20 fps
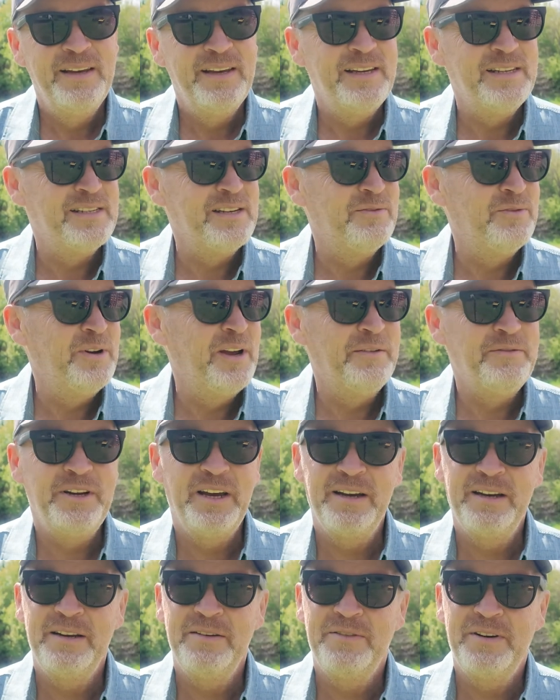is if we have
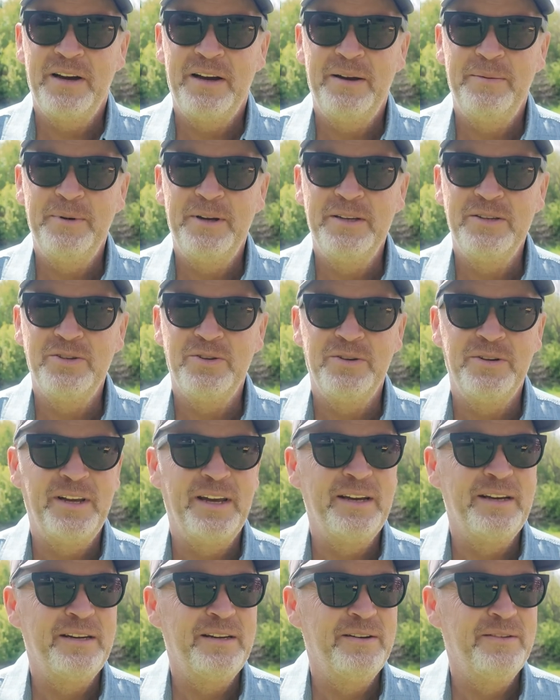negative comments or
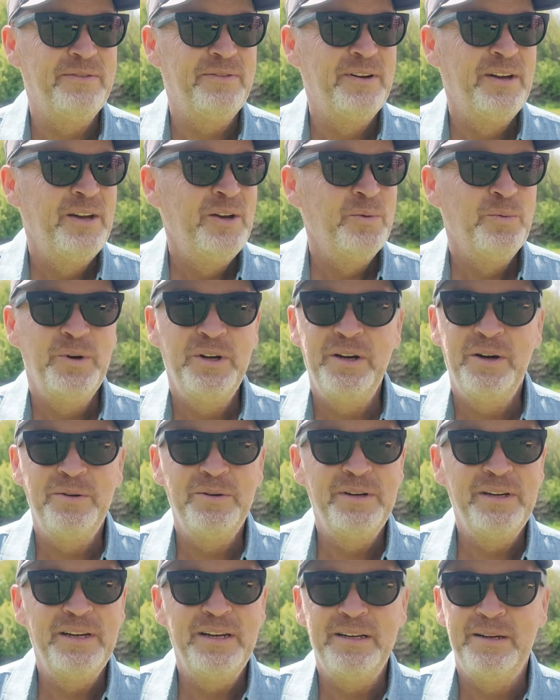negative, we
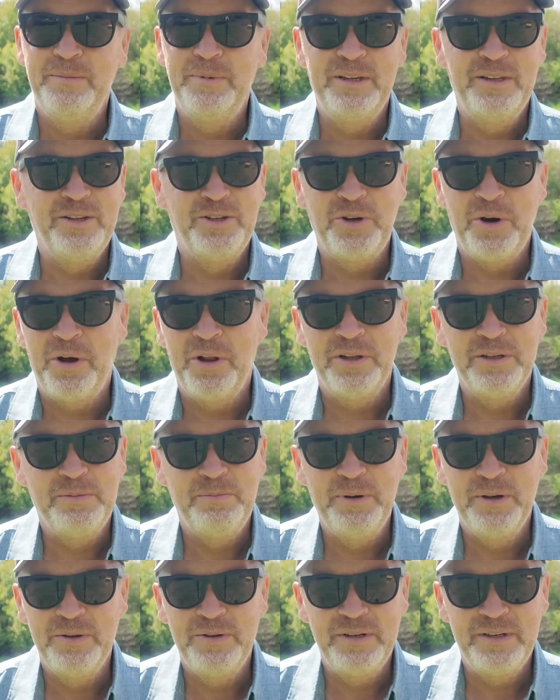don't need to be the tallest
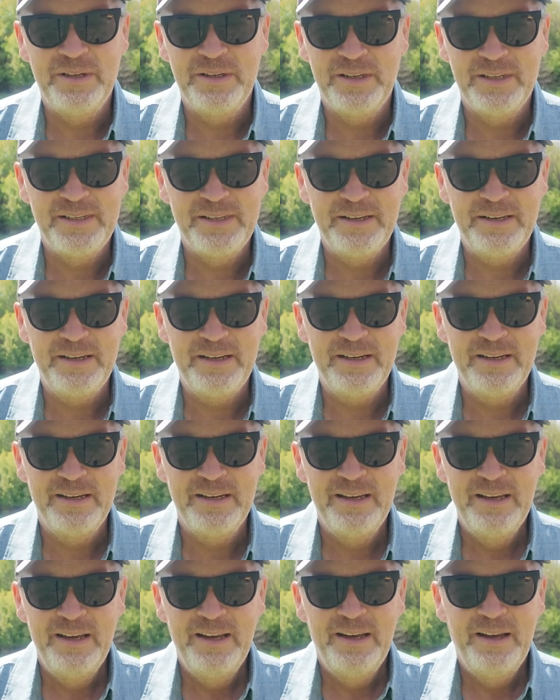building in the city.
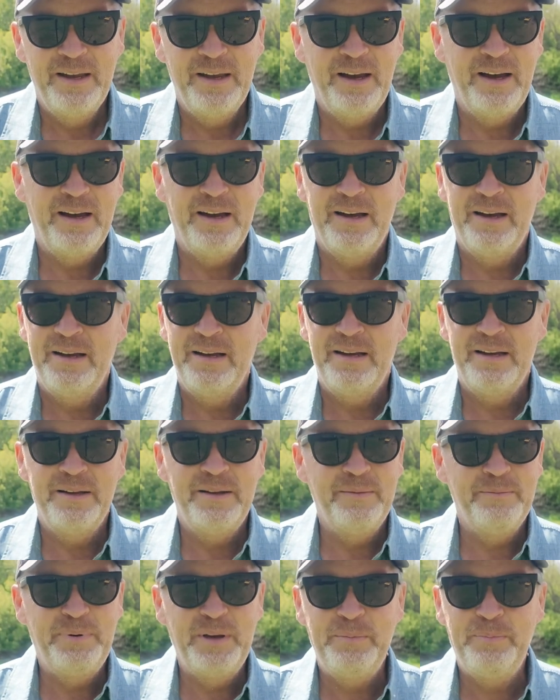
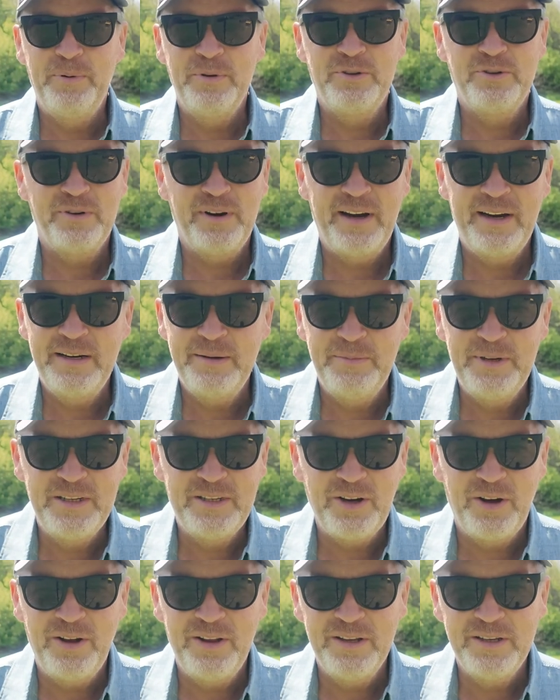People try to be
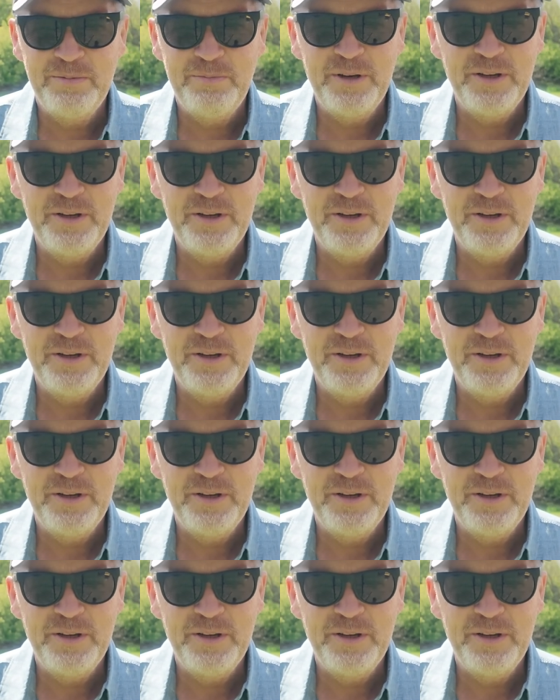tallest